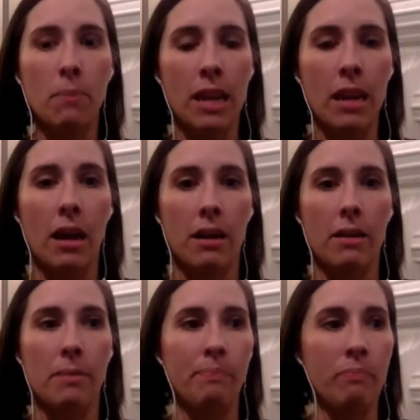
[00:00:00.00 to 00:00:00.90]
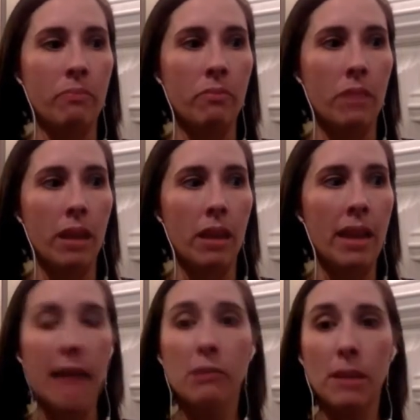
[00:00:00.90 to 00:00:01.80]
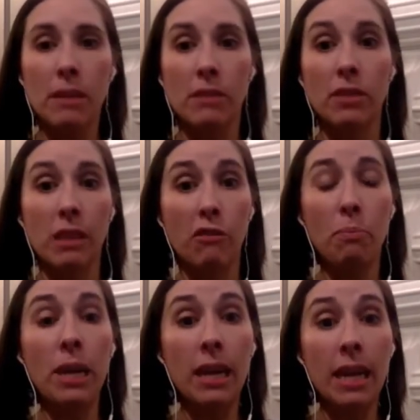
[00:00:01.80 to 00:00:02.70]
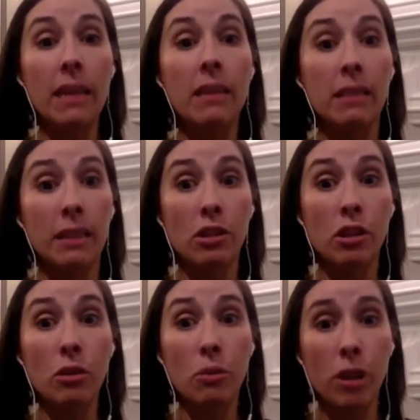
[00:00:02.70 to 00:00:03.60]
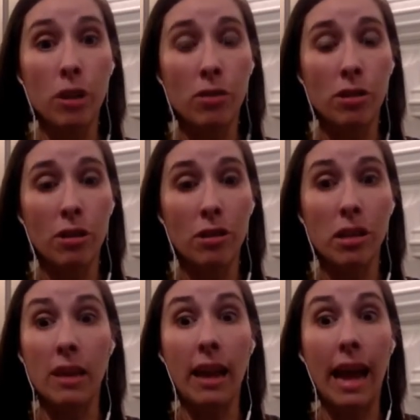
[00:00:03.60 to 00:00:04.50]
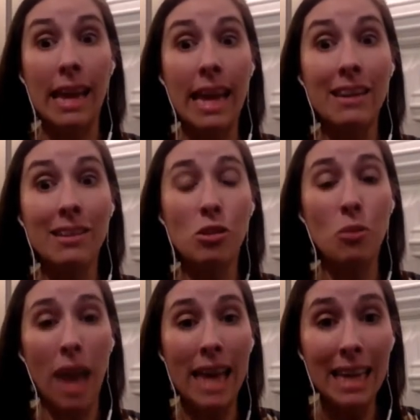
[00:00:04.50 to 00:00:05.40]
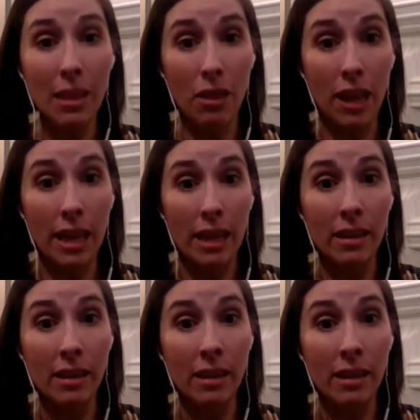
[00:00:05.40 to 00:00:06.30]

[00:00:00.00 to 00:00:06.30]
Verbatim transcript: be um, an aspect of self-pity in this too, where you start to think, I can't do anything